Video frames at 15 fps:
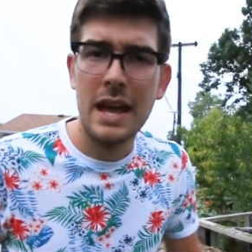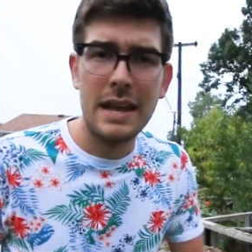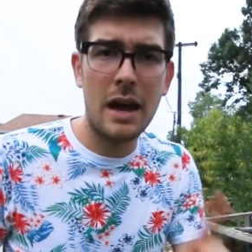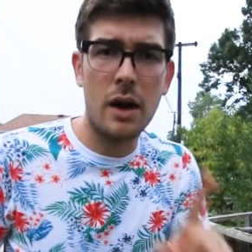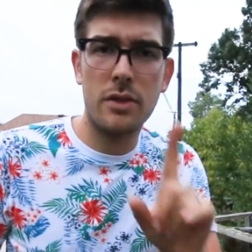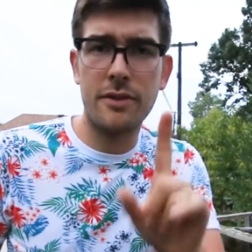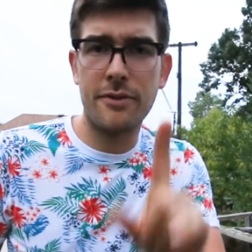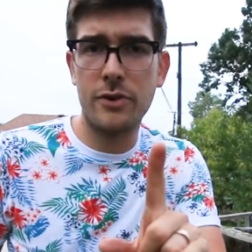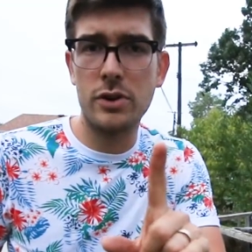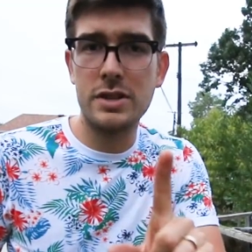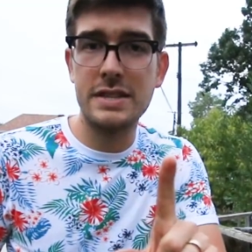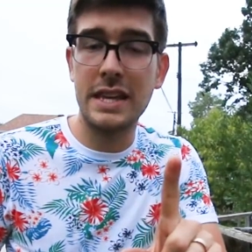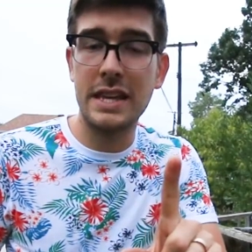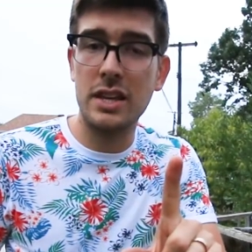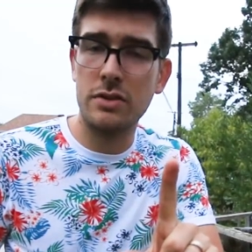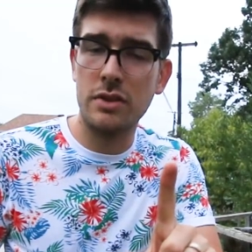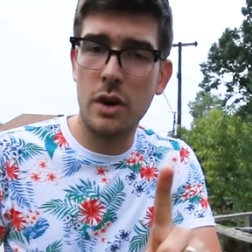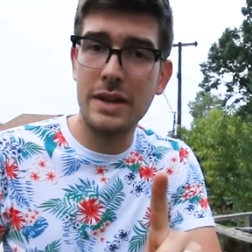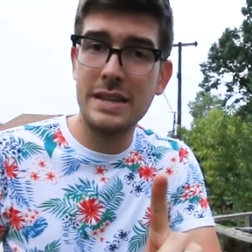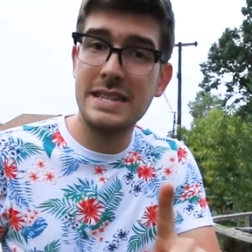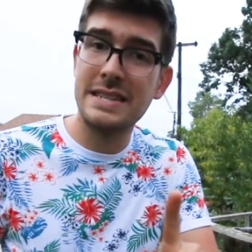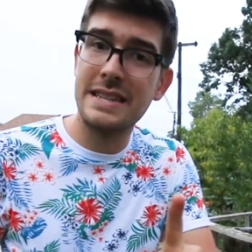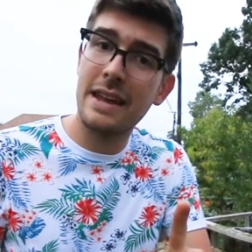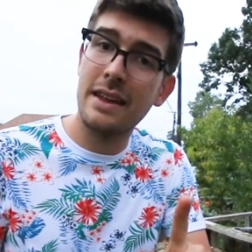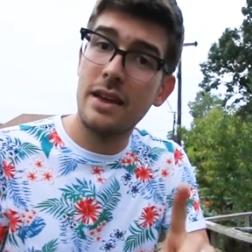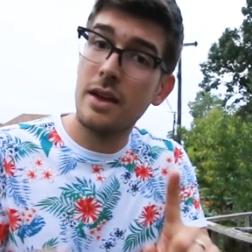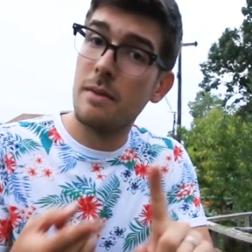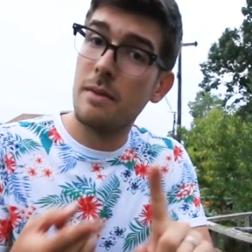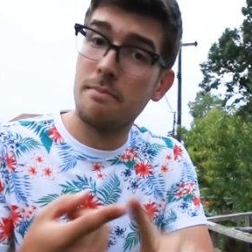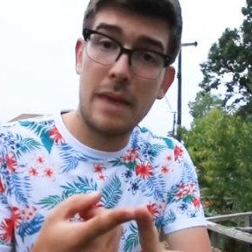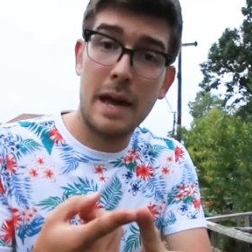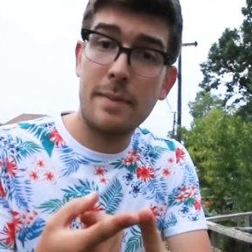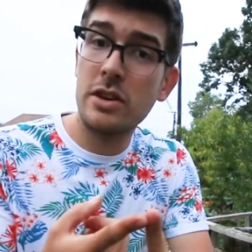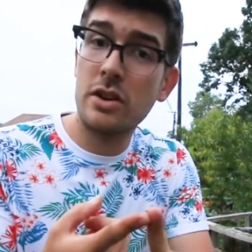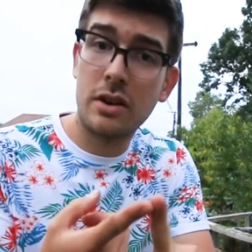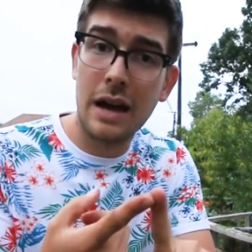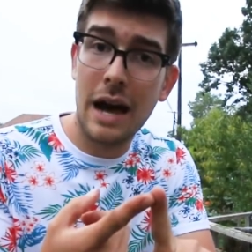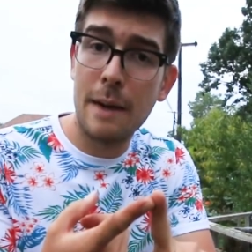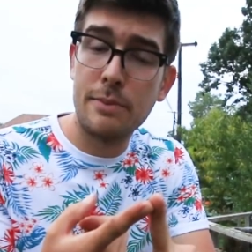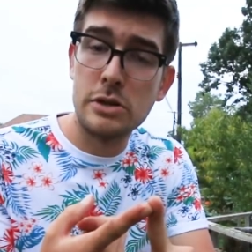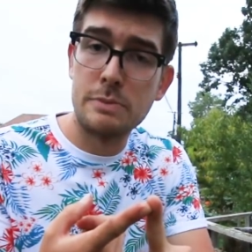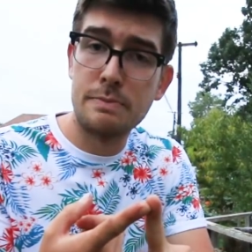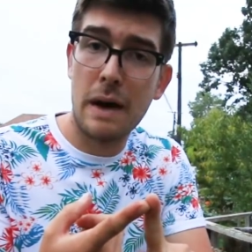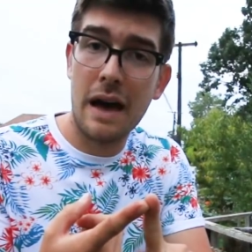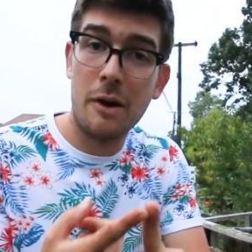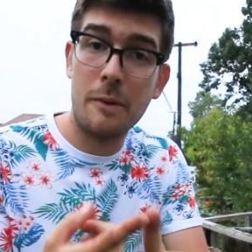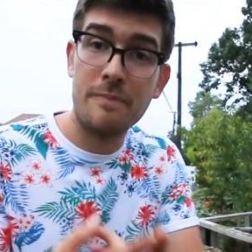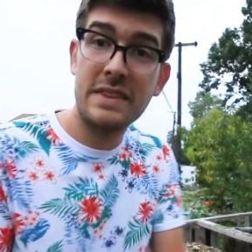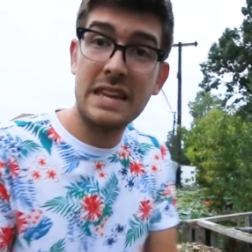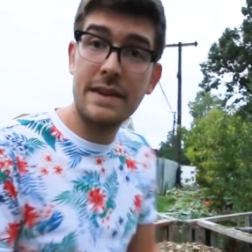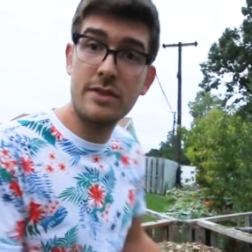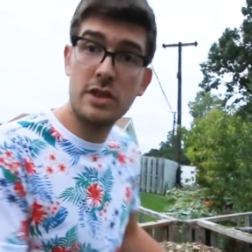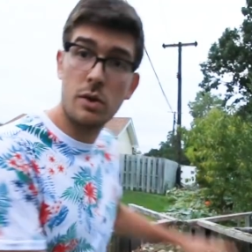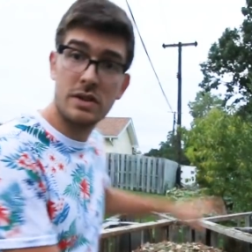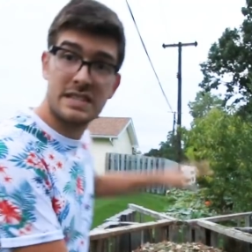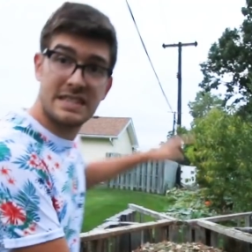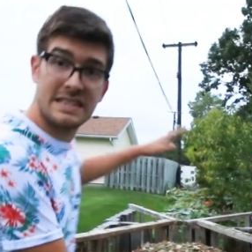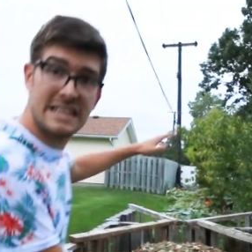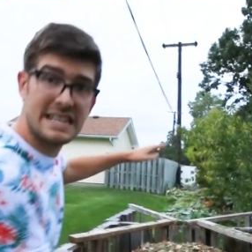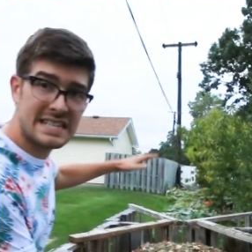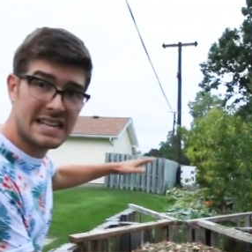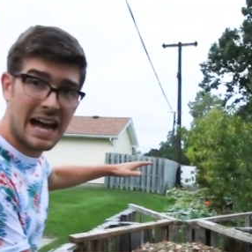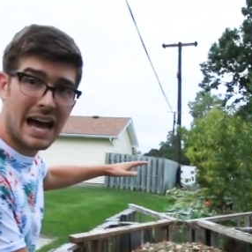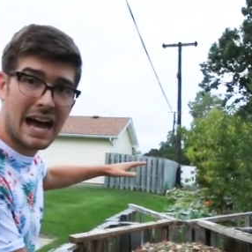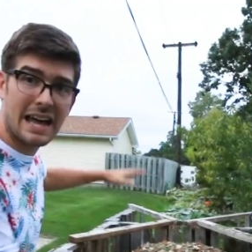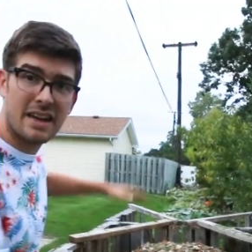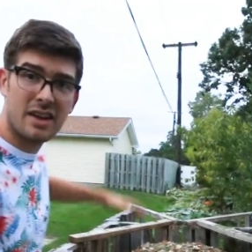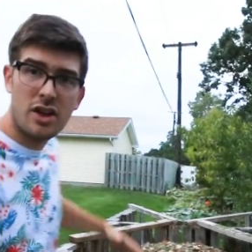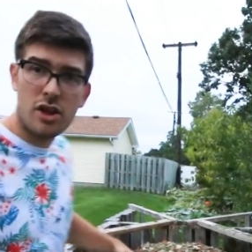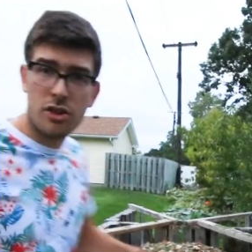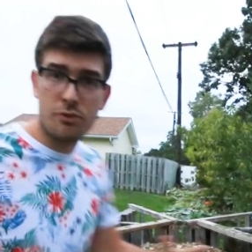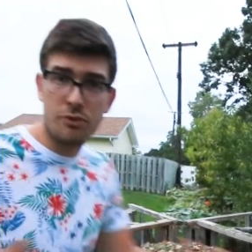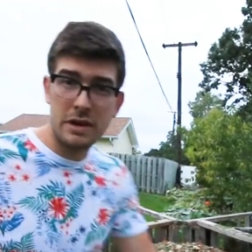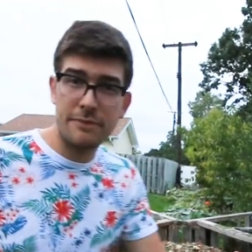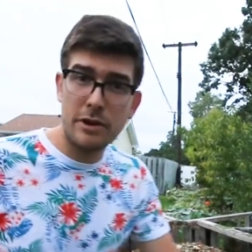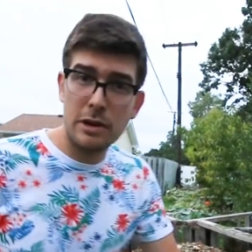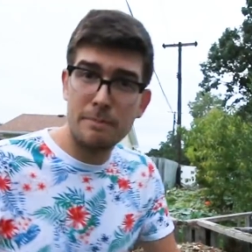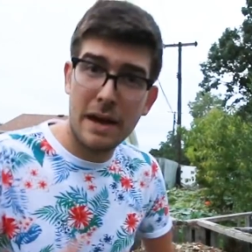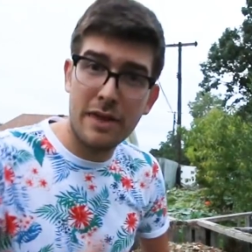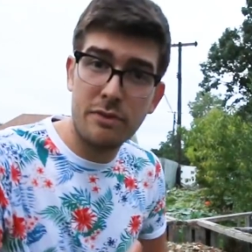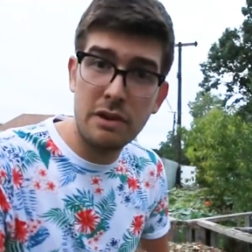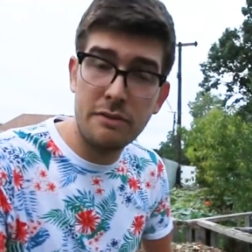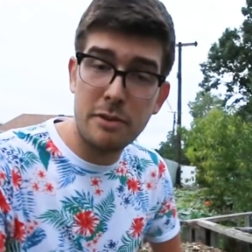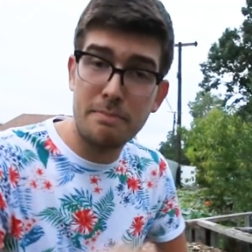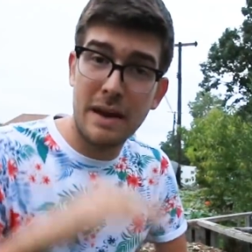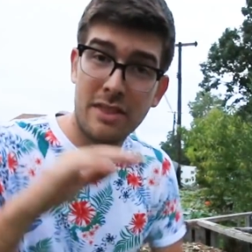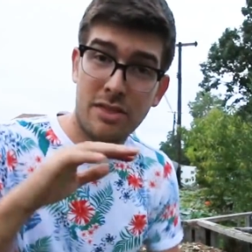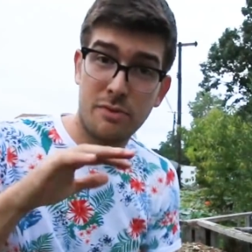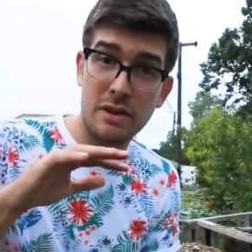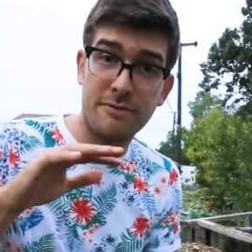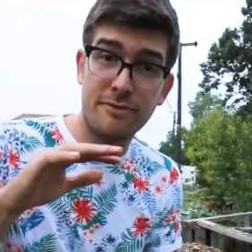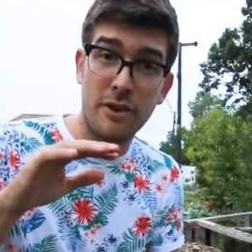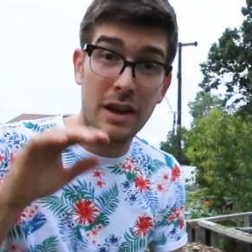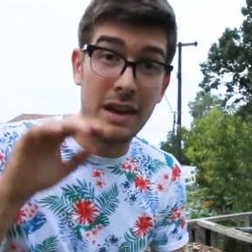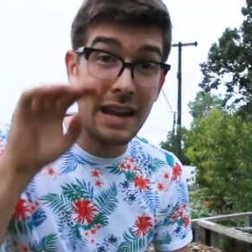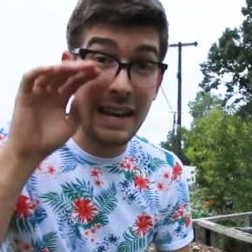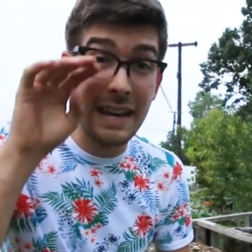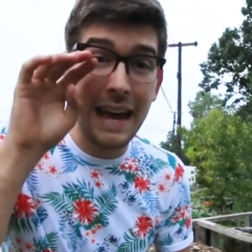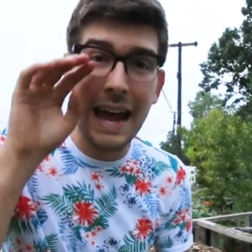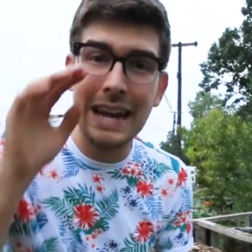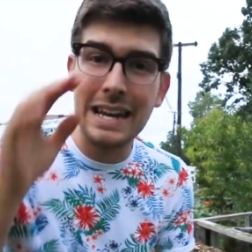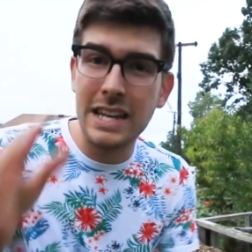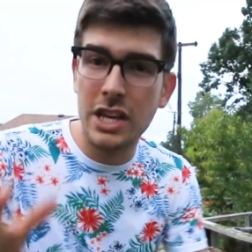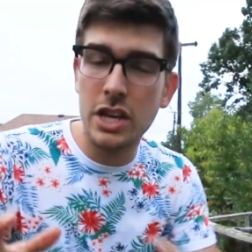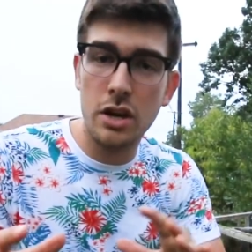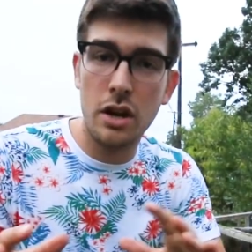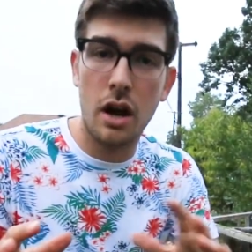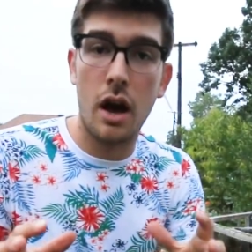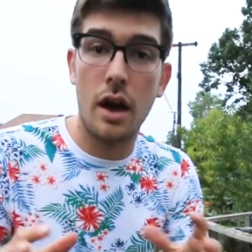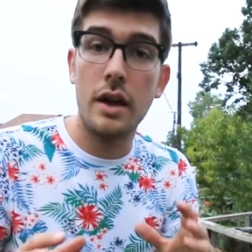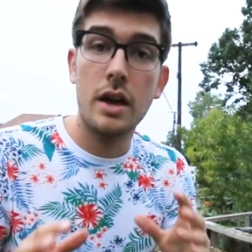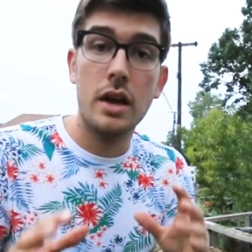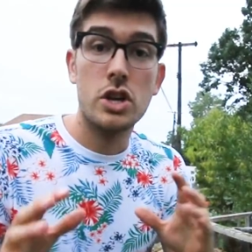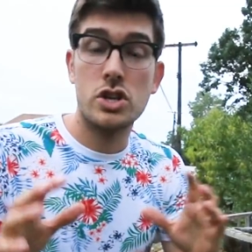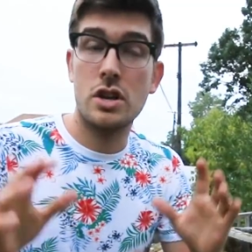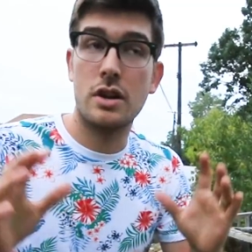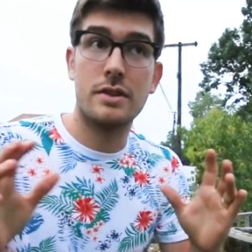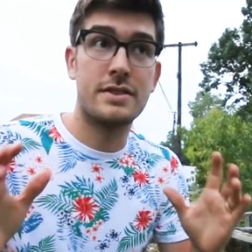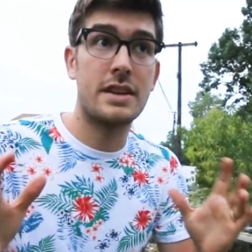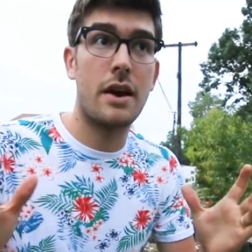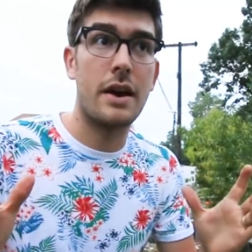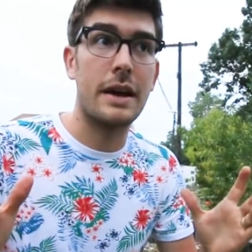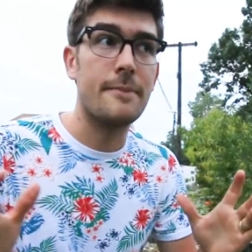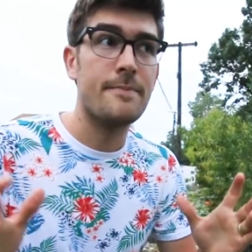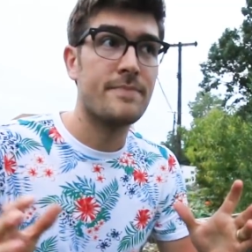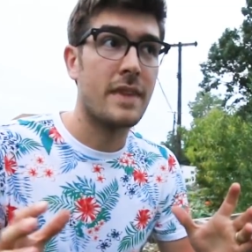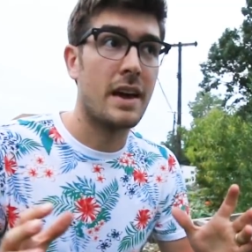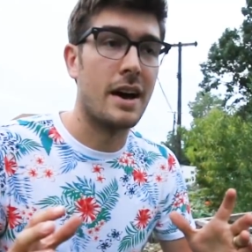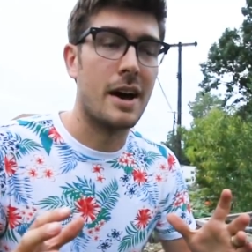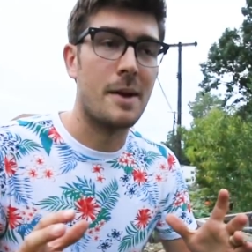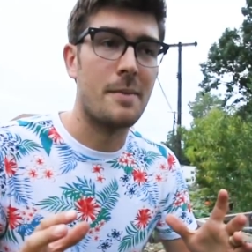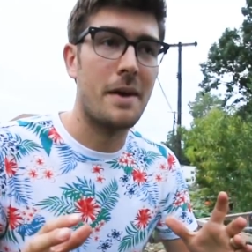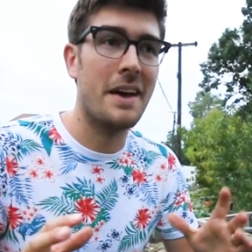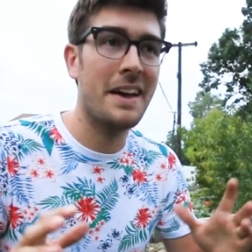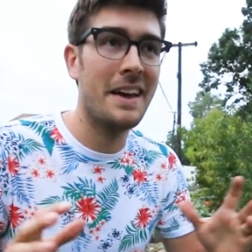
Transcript: Now the first thing you'll notice is that maybe your compost pile, even though it's this high, three foot by three foot by three foot, nine, uh, or sorry, um,